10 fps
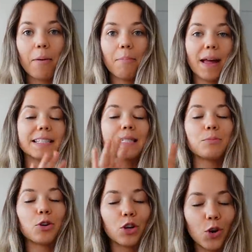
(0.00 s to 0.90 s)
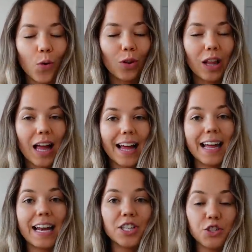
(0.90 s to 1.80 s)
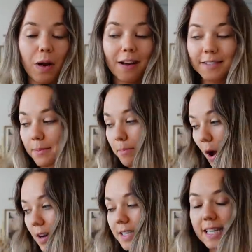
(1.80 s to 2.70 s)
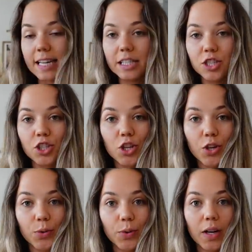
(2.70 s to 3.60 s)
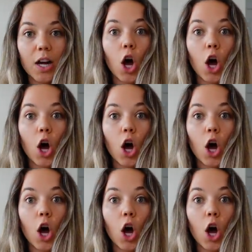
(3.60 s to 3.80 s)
make some granola, and I do have some boxes to